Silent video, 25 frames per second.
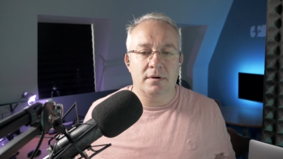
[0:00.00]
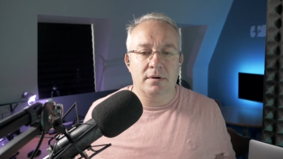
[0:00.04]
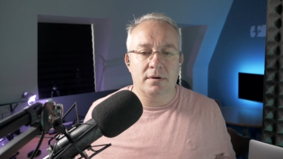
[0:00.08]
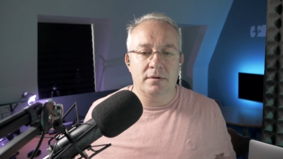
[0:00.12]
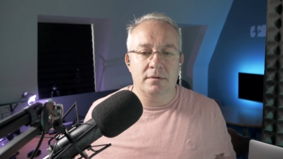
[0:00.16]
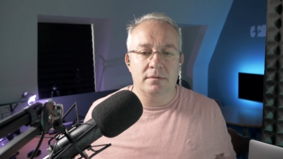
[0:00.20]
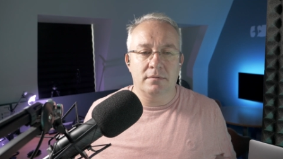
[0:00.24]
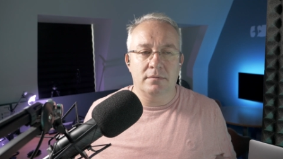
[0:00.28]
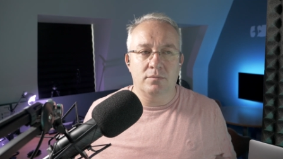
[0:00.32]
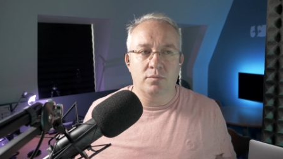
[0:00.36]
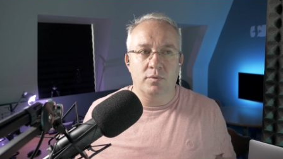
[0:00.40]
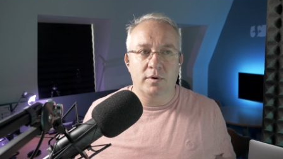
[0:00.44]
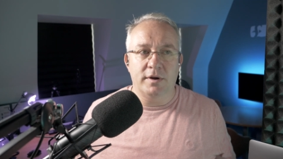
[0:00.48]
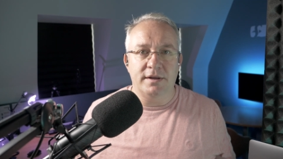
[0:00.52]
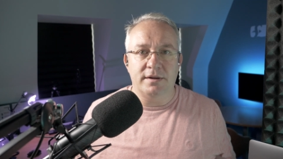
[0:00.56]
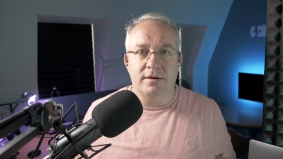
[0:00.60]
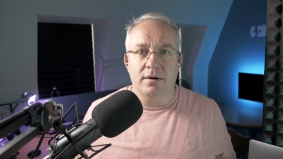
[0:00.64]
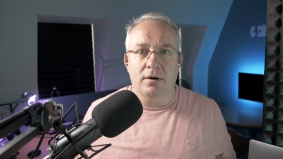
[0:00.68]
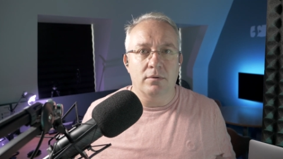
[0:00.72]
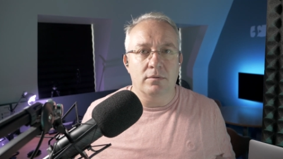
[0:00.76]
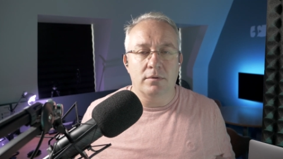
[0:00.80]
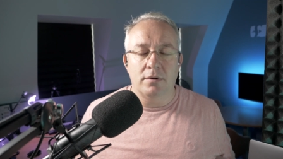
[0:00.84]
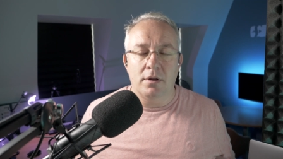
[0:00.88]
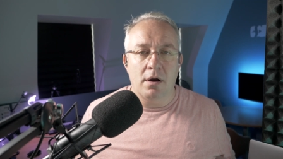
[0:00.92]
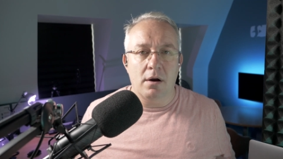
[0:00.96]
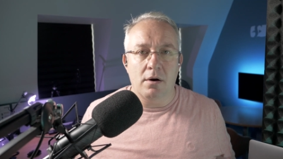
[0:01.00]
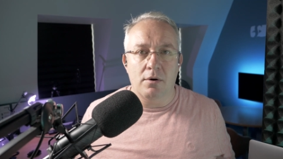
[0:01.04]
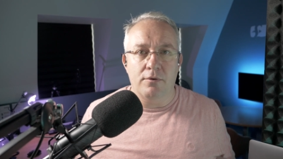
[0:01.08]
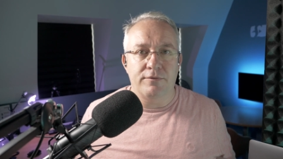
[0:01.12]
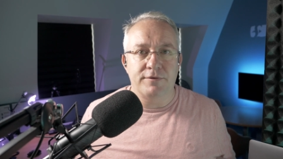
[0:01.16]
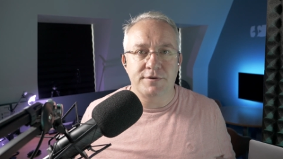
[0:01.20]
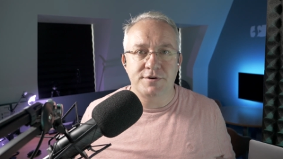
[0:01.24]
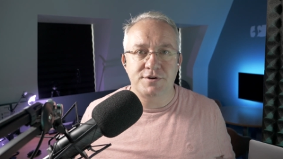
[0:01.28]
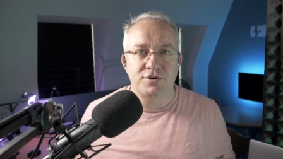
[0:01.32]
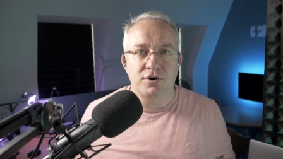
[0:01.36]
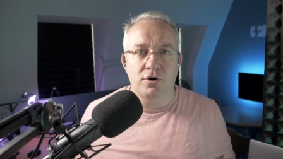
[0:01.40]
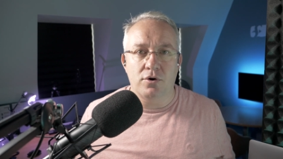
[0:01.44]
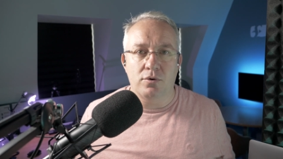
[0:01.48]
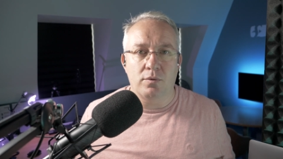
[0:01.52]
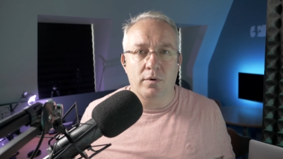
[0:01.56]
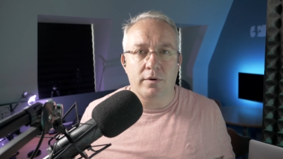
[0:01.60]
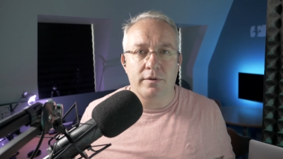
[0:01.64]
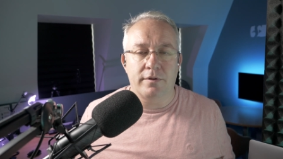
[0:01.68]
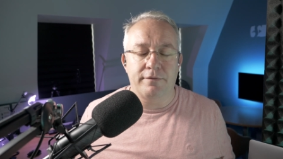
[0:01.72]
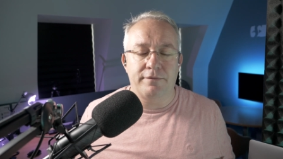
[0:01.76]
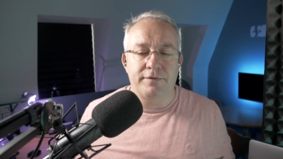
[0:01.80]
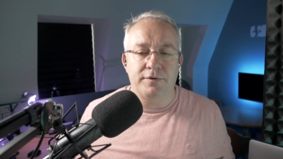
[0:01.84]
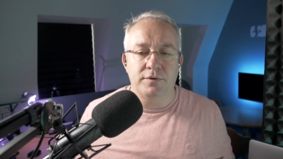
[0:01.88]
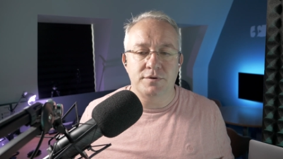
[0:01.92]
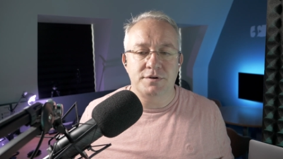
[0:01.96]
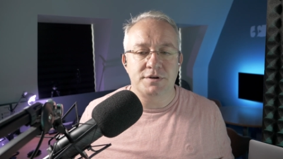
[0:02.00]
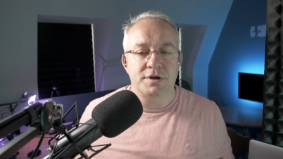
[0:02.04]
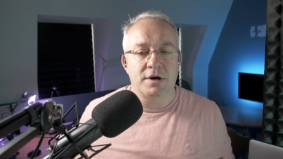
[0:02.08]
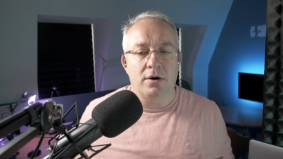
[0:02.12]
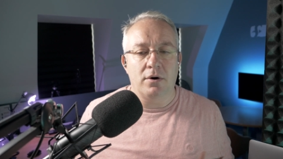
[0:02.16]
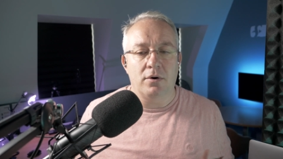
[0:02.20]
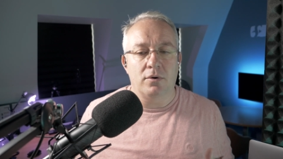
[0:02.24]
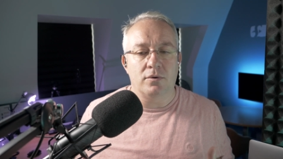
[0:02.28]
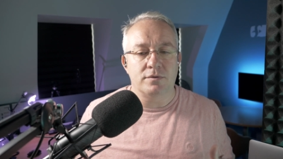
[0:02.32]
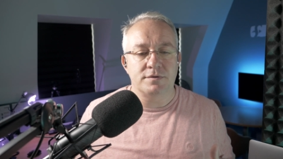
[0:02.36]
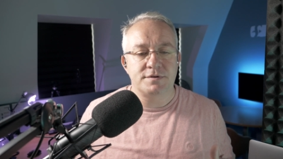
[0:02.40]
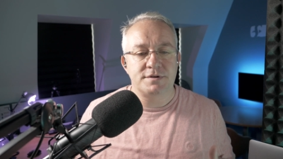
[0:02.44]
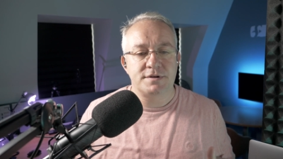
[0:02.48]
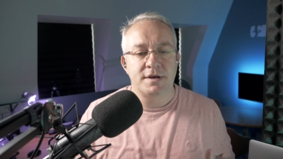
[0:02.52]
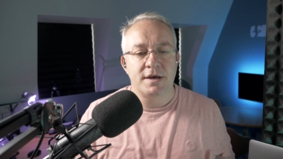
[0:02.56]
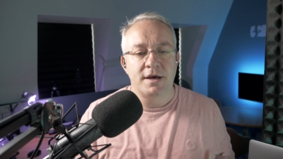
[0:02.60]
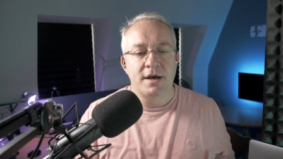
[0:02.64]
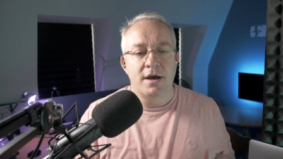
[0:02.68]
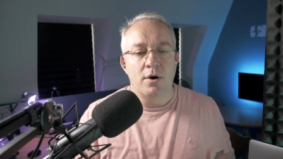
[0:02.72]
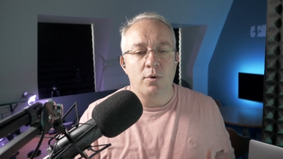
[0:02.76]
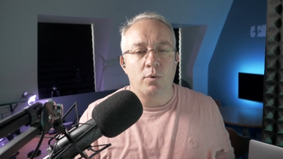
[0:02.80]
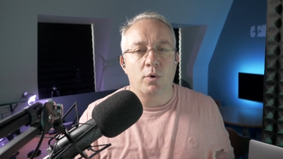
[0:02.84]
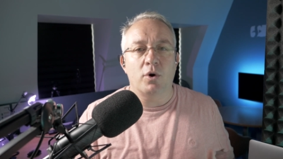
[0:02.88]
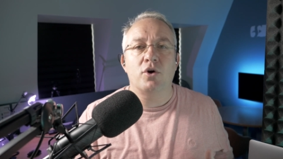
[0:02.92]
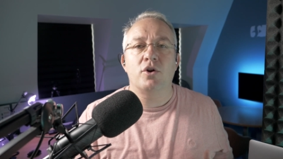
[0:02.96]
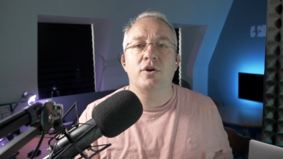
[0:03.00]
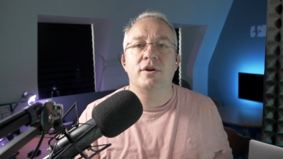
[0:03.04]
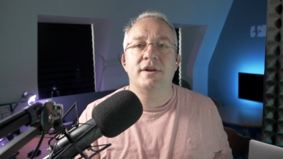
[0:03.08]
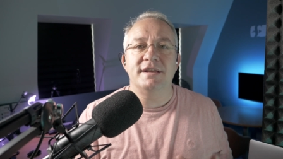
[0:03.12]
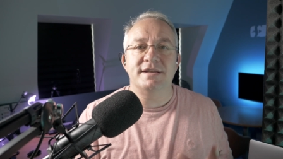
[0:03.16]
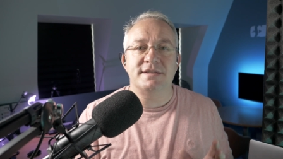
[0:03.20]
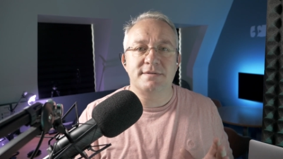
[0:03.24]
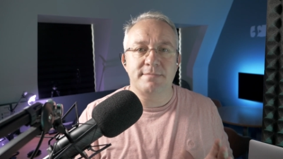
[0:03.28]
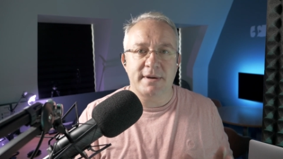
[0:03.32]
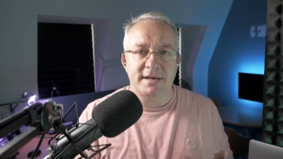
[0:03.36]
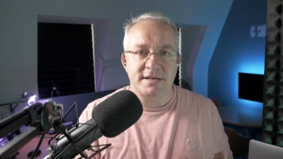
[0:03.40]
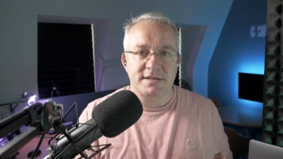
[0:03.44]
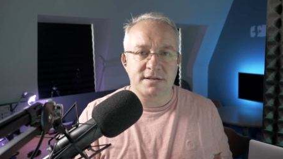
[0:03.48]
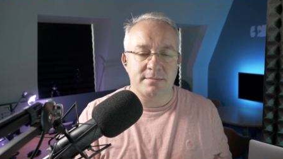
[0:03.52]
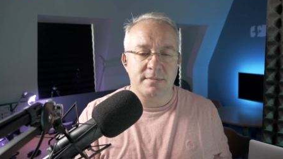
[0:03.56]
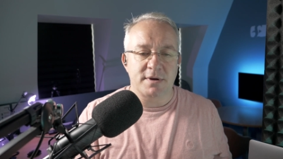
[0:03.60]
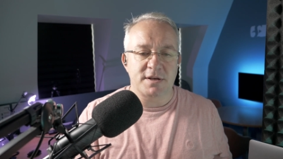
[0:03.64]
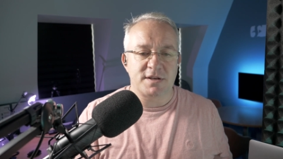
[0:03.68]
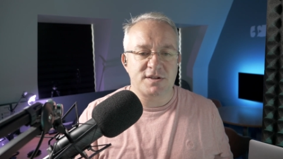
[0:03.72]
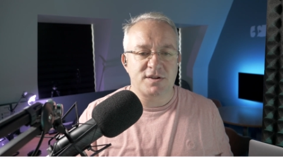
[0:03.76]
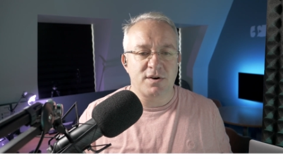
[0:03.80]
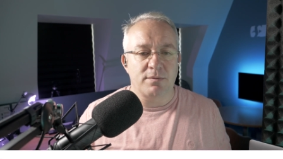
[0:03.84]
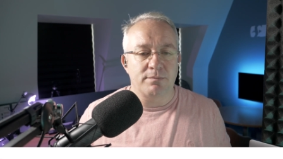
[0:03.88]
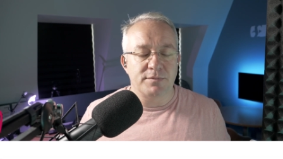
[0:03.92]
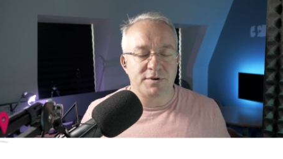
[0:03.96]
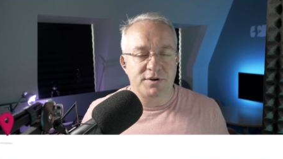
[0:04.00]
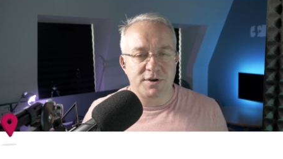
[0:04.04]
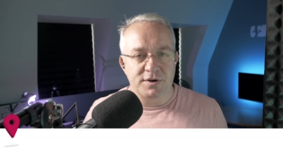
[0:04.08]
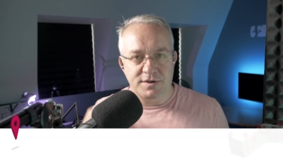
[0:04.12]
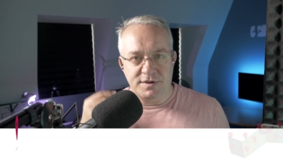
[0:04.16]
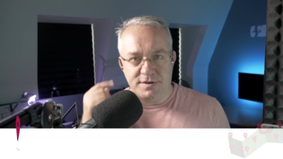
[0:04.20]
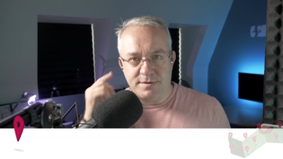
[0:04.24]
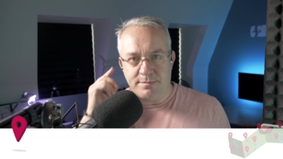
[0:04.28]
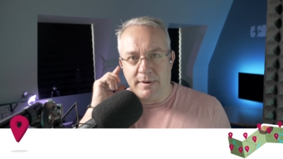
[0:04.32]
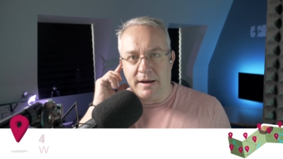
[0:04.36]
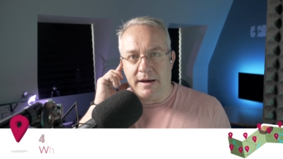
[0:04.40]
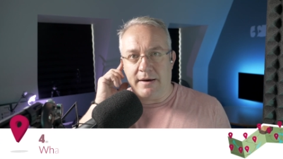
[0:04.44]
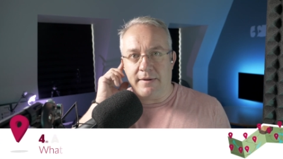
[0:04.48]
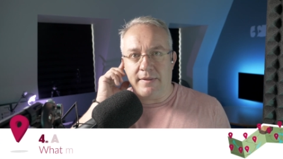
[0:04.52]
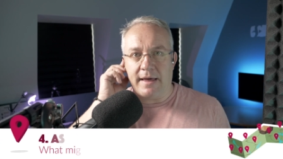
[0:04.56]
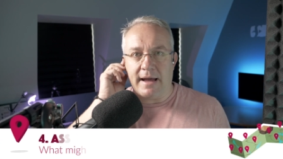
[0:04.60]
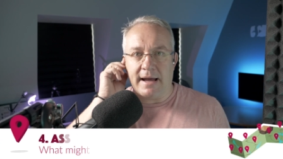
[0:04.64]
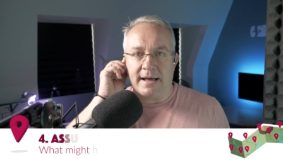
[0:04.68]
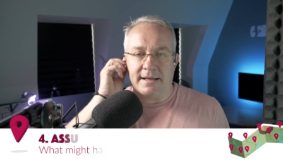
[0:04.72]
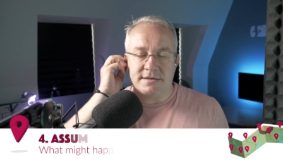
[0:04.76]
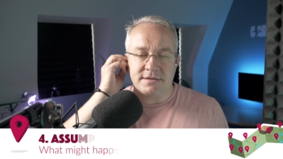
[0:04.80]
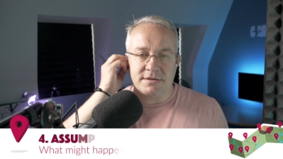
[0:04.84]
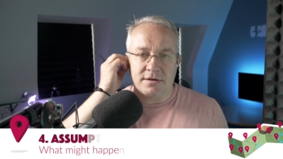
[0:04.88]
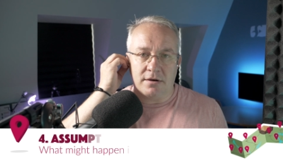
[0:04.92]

and we don't know for sure what the future holds, we're going to need to make some assumptions about that.